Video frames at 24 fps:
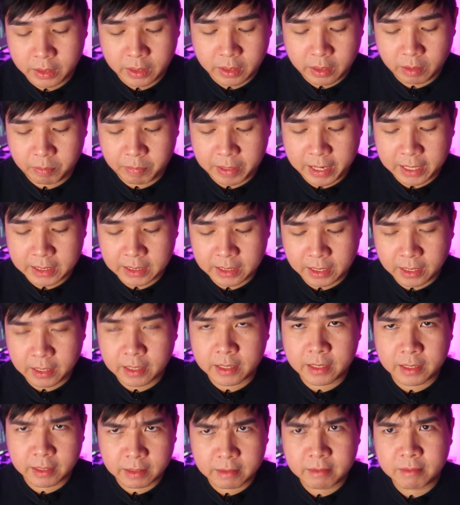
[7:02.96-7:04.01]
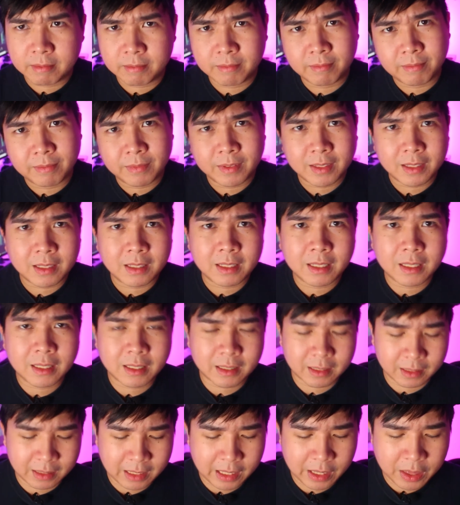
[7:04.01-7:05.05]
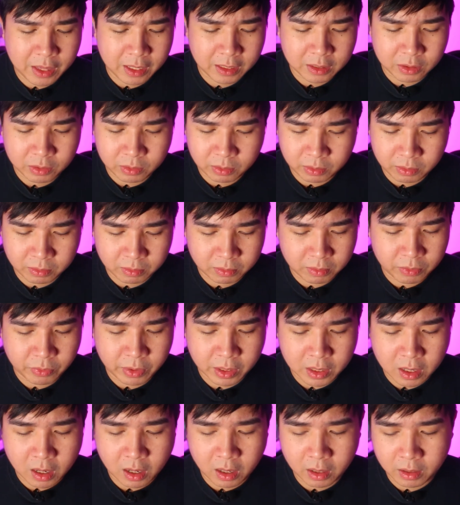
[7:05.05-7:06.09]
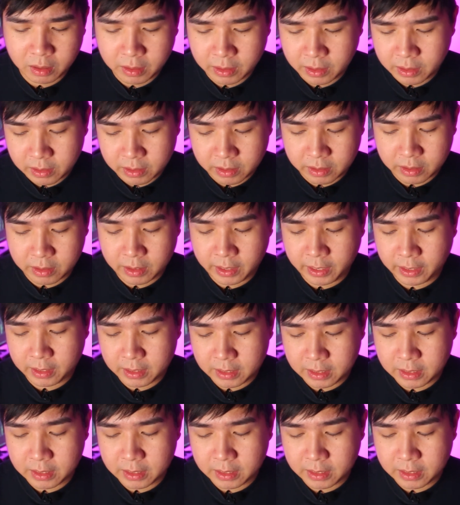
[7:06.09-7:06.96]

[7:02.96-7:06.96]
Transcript: plastic. Just key things to recall. All right,